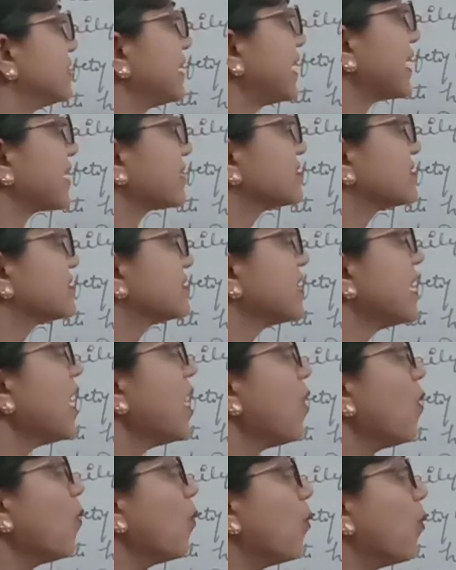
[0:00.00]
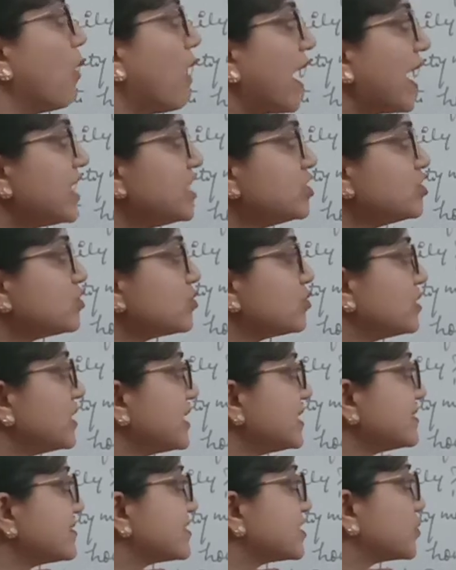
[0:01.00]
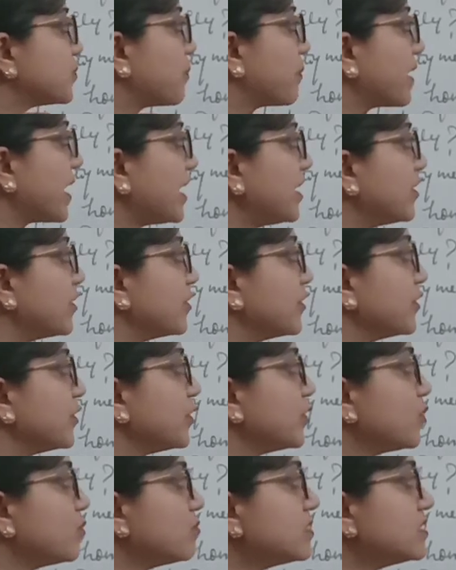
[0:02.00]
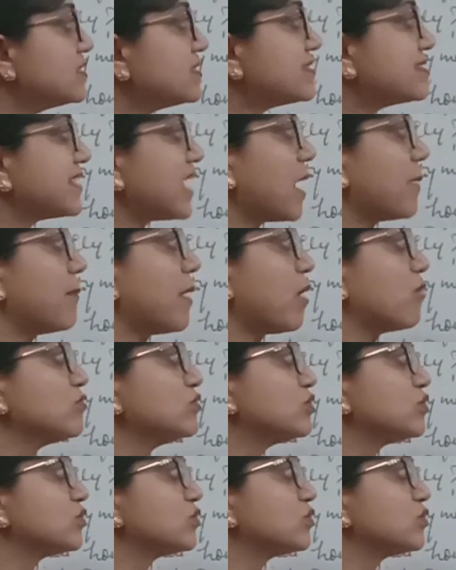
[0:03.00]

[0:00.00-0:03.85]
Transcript: Next, why do they spread rumors about